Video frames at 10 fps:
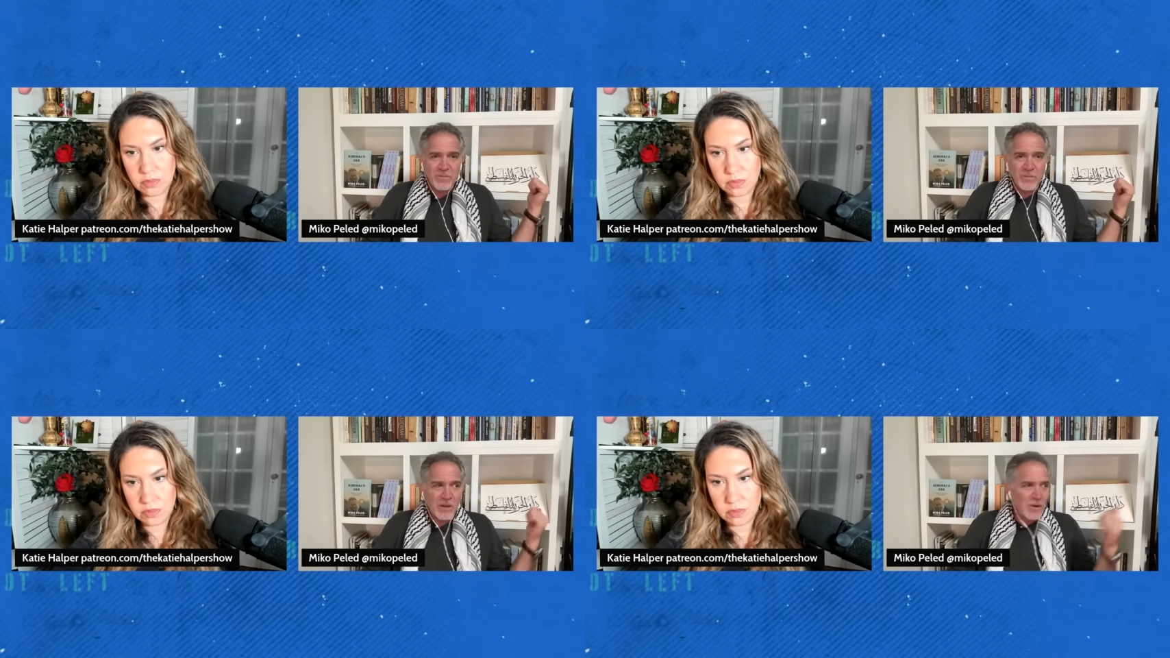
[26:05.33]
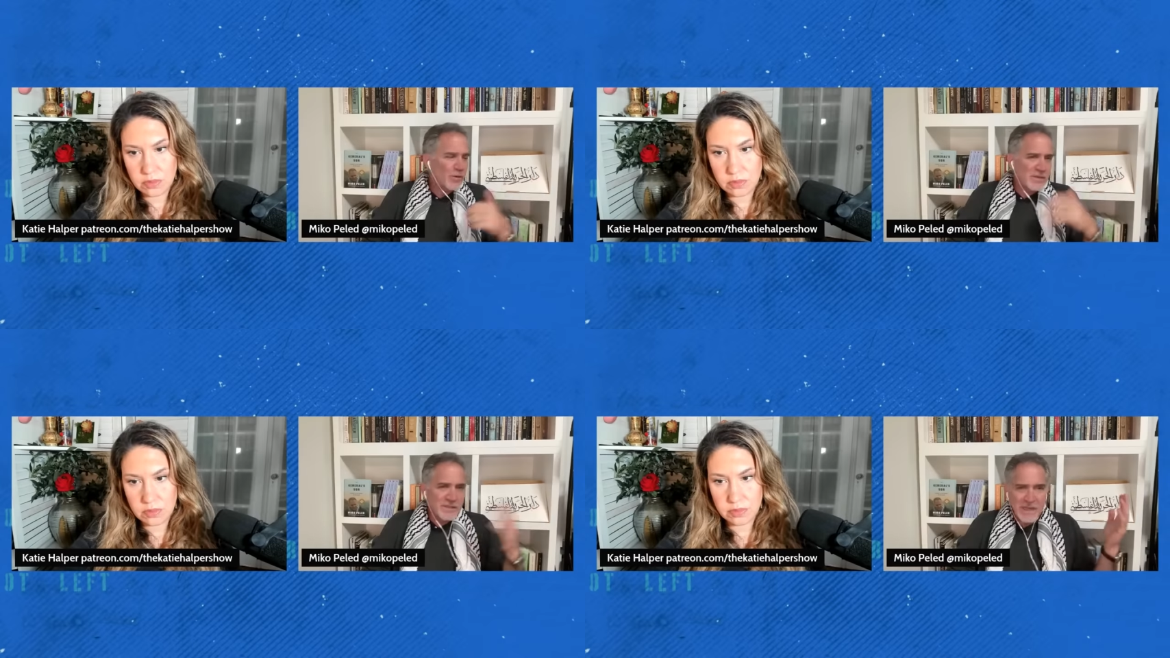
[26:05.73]
Speaker 1: The
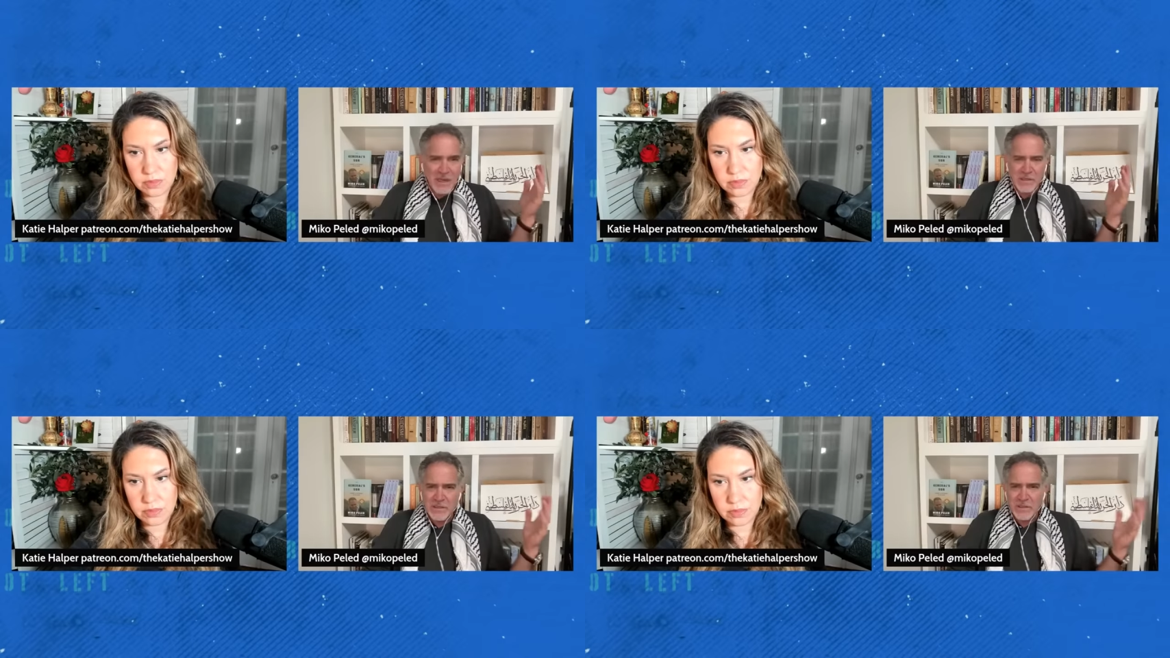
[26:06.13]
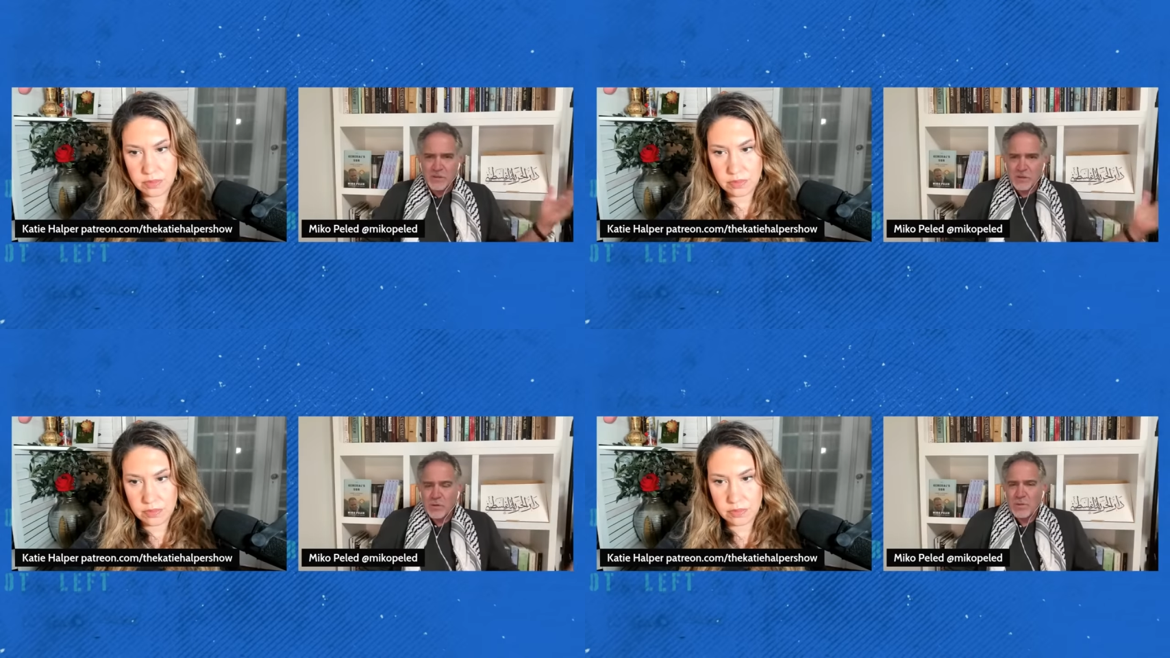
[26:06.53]
airport is chaos.
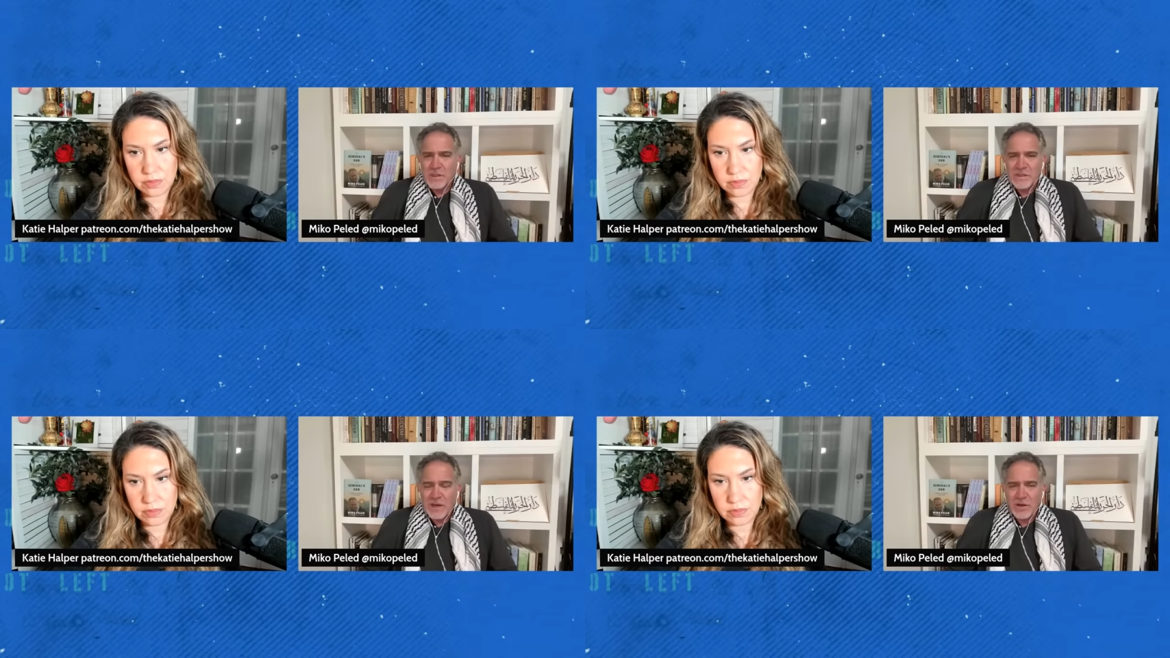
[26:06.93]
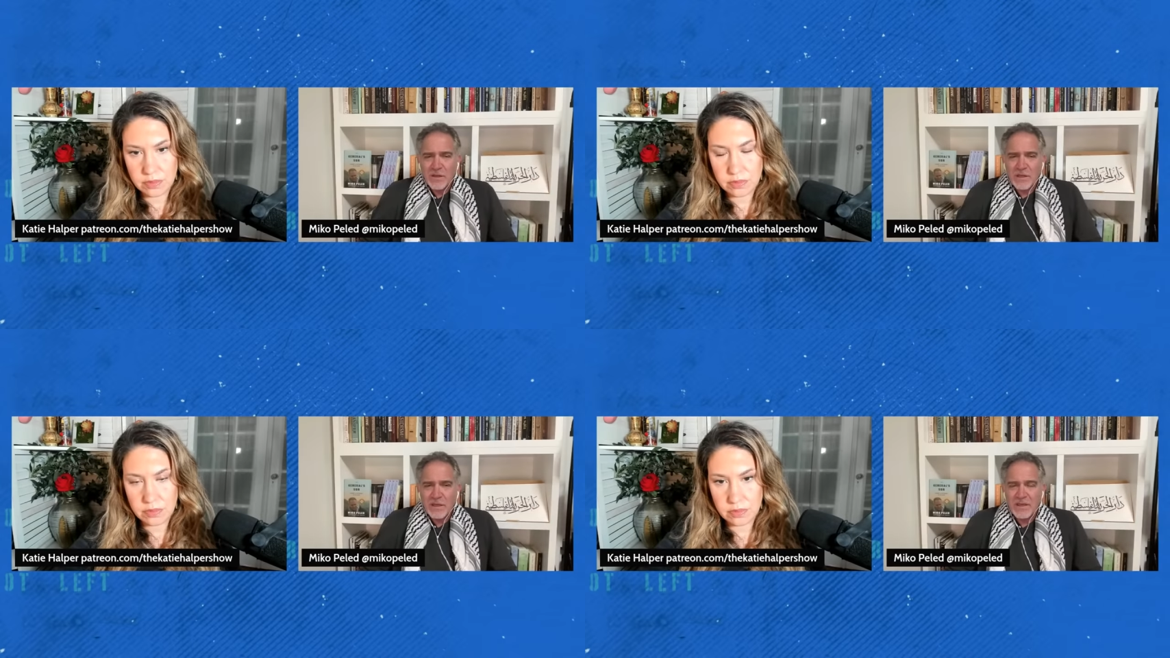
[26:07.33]
So
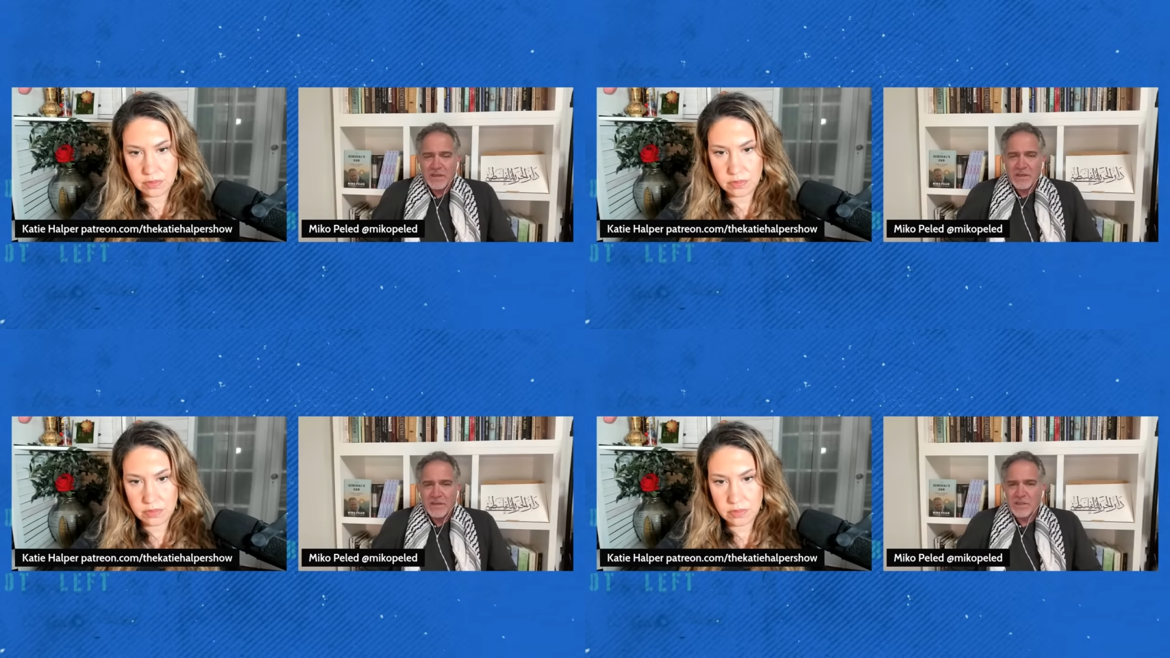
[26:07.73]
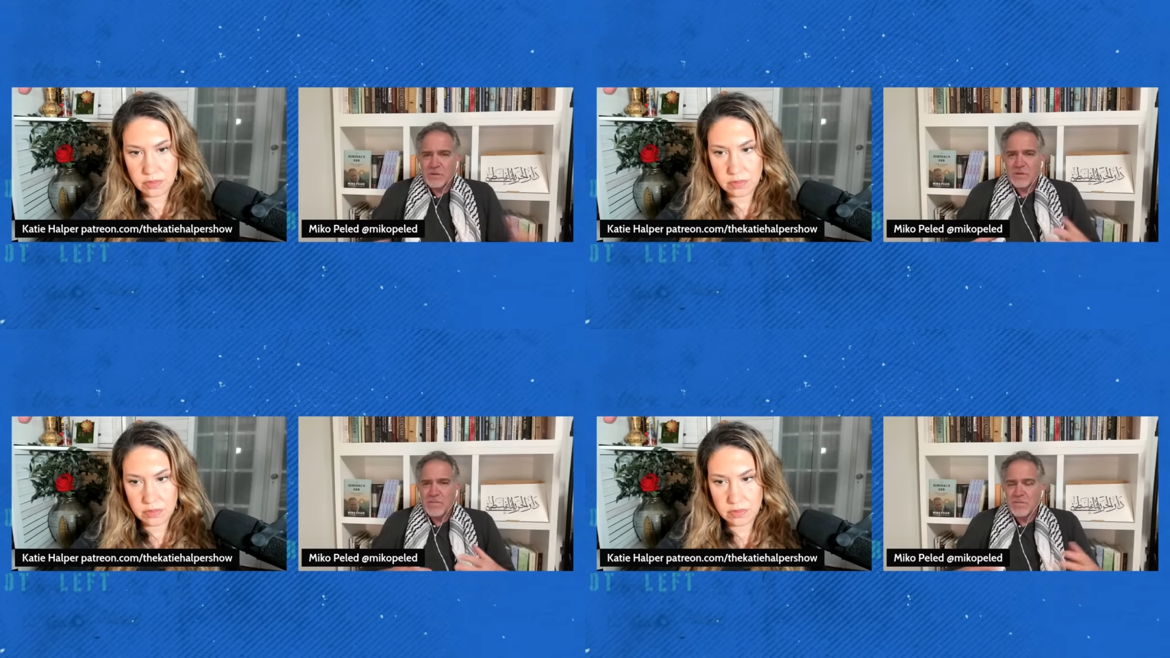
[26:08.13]
militarily, this is a